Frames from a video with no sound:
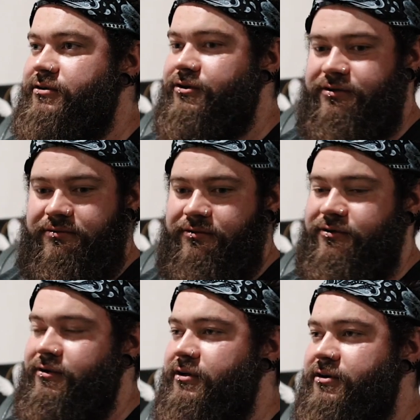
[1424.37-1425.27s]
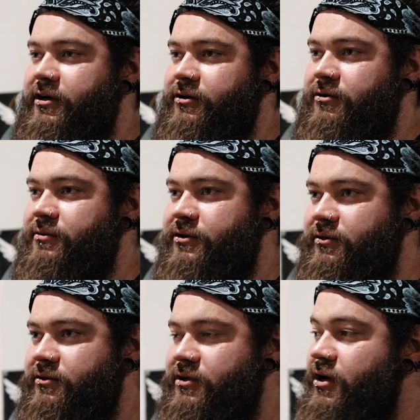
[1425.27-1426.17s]
just trying to target all the
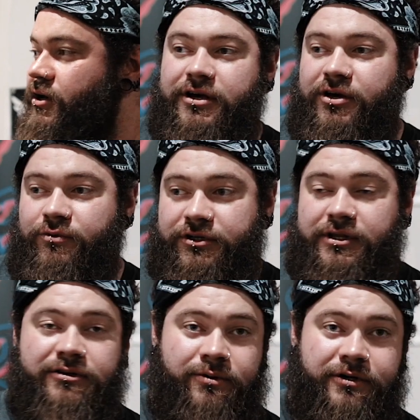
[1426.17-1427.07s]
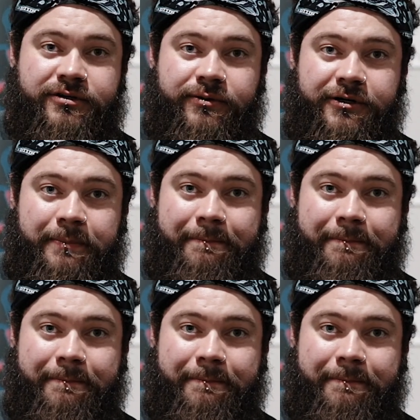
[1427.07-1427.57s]
muscles. We'll do that twice a week.